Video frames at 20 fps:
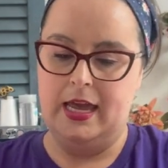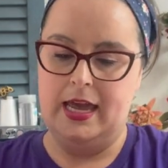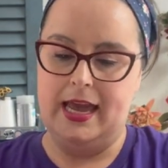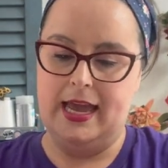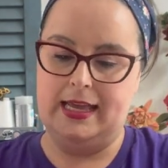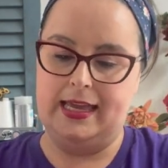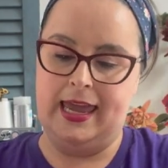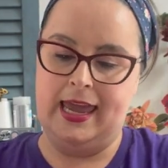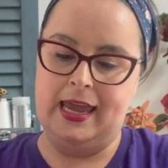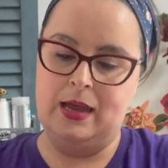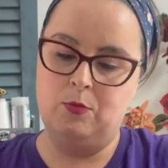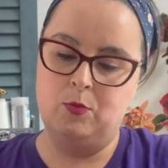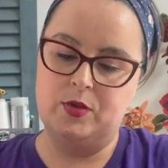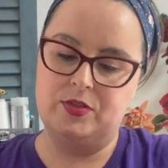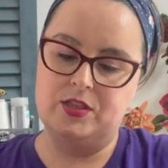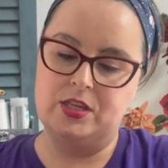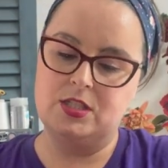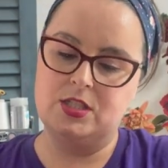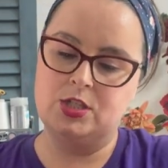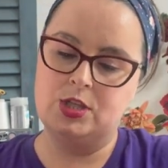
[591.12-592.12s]
It came
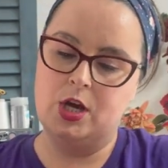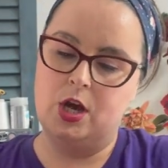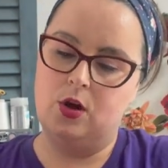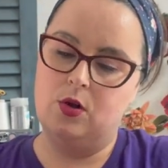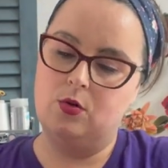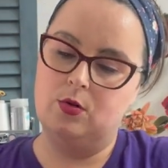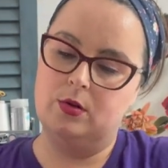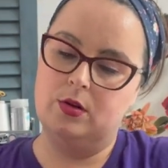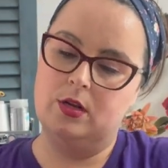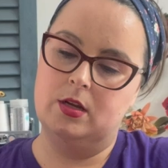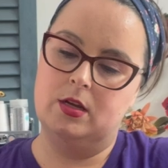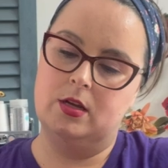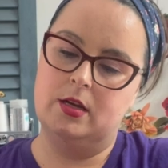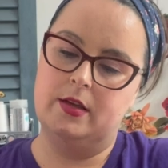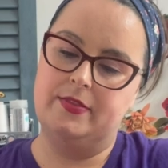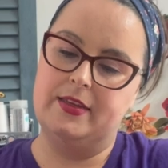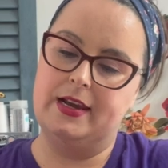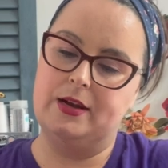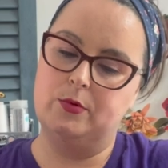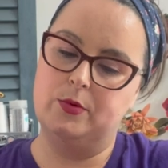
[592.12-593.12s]
with this note
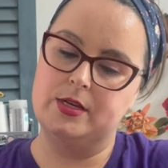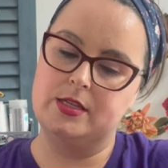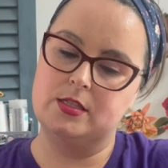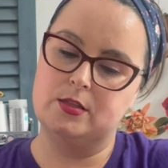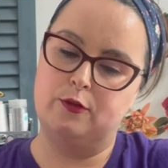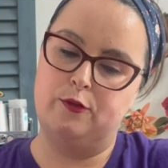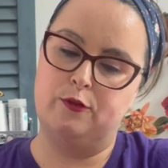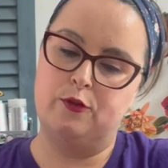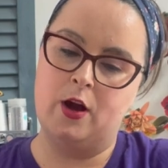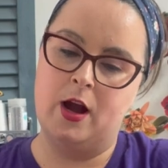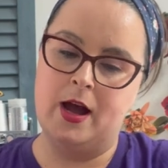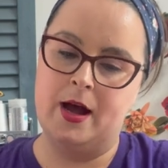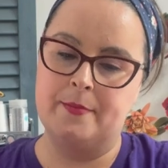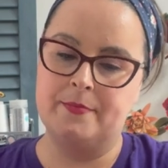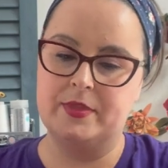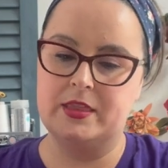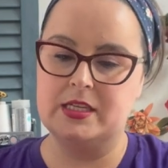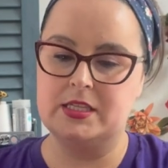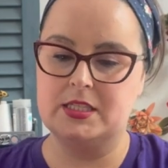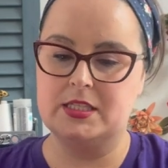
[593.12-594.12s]
that it was
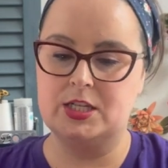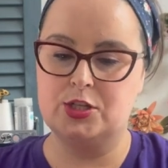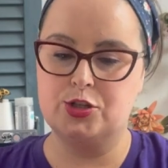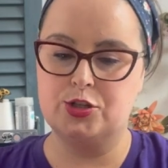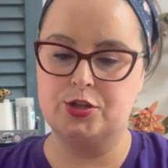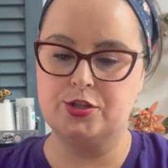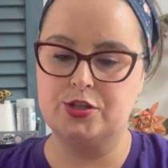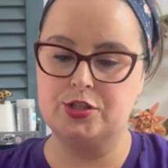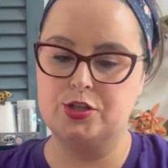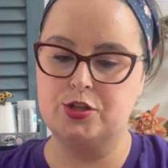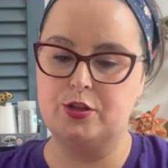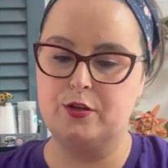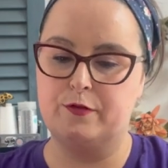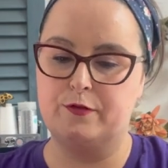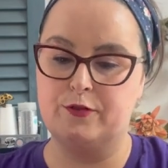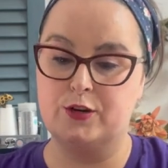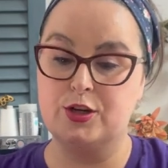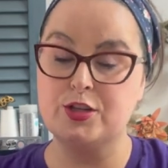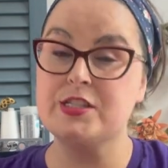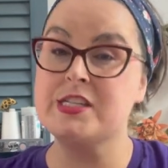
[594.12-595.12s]
from the Stitchers to the
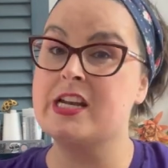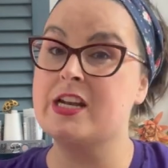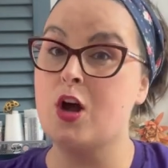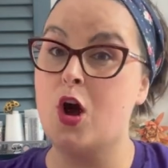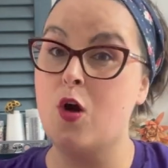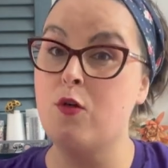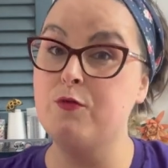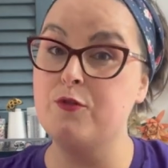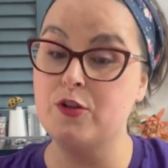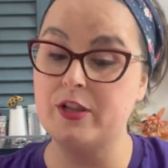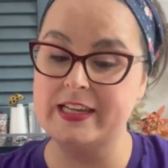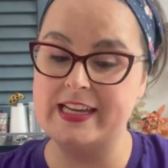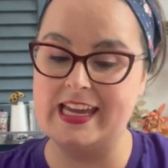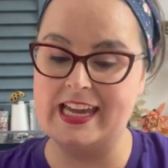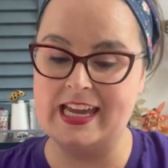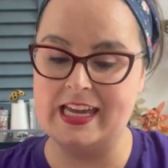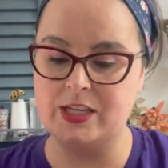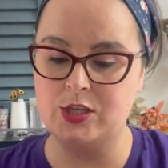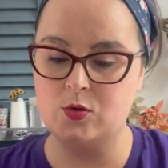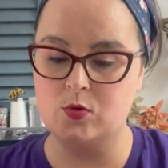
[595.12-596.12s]
first and hopefully
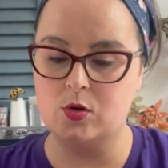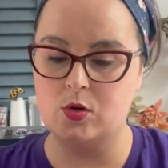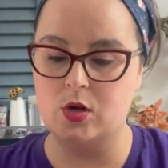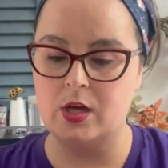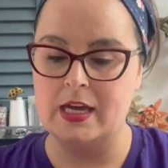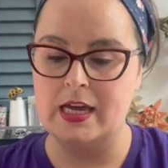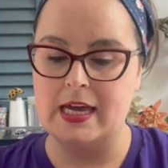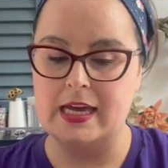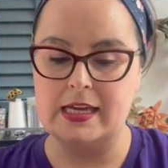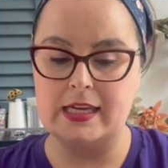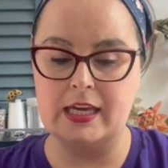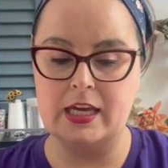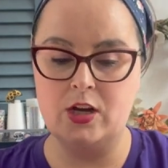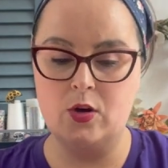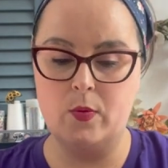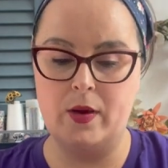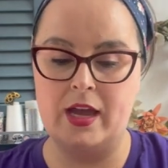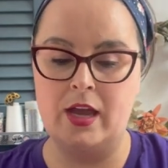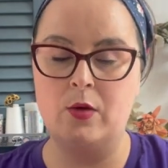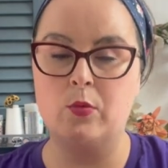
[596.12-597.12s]
annual
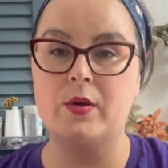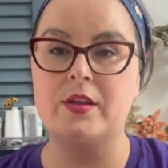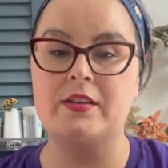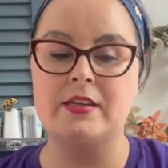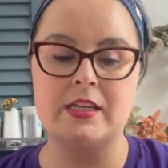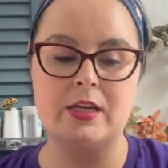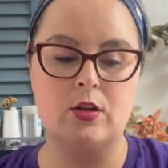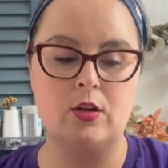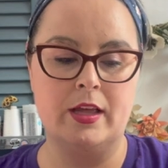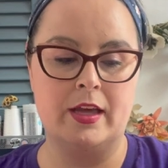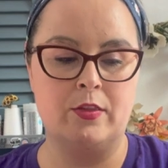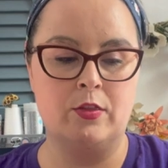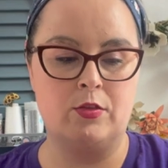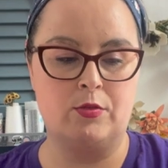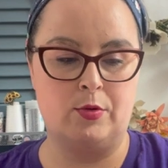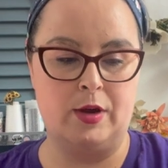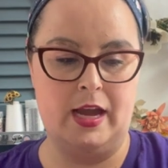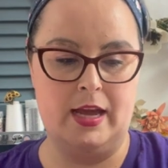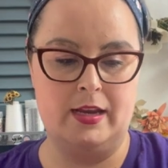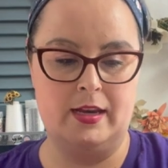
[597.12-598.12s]
getaway with needle and
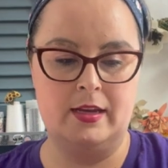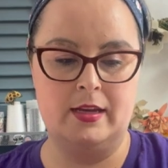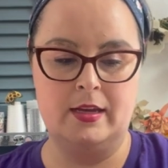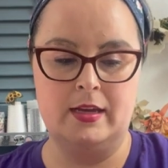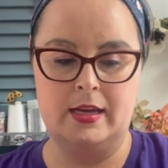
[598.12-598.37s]
thread.